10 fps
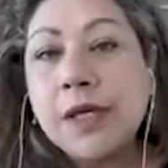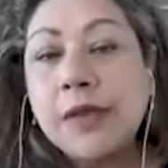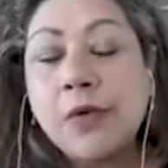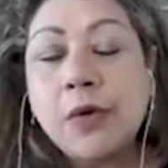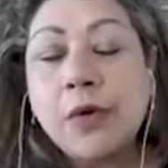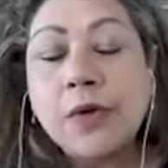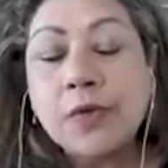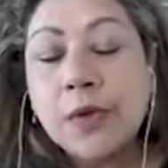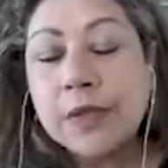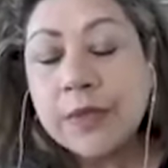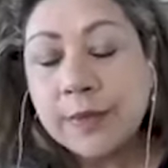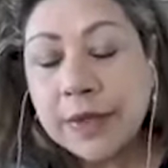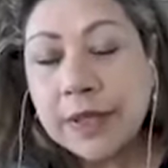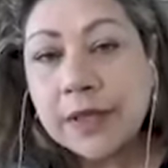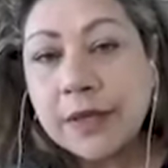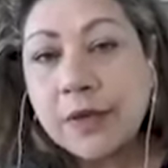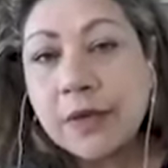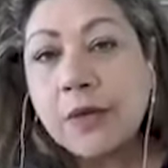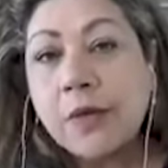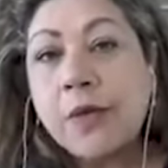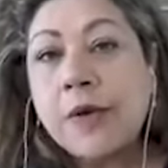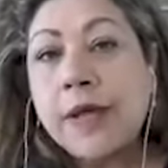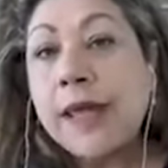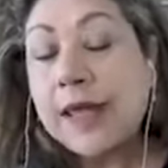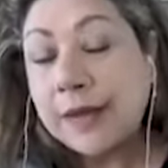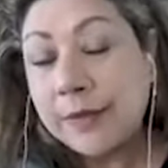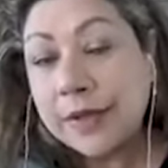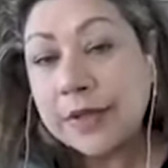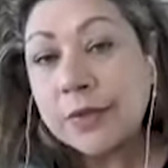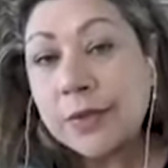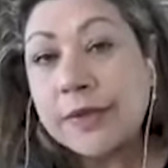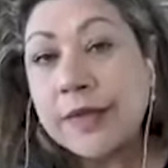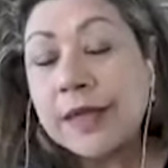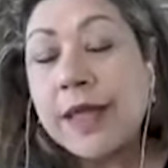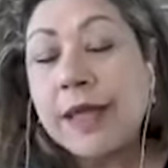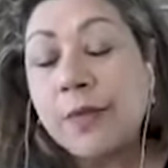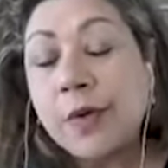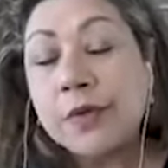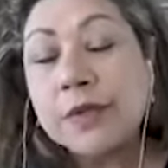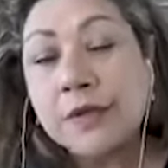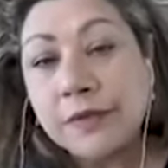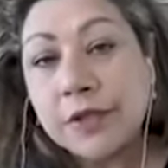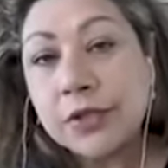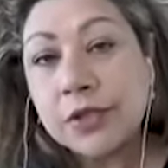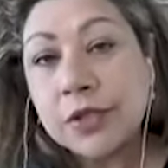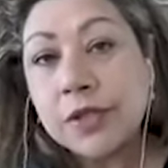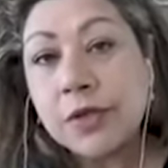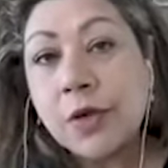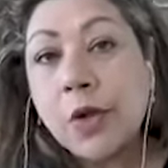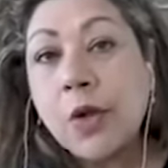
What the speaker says: either on direct appeal or on a habeas writ that came post-conviction,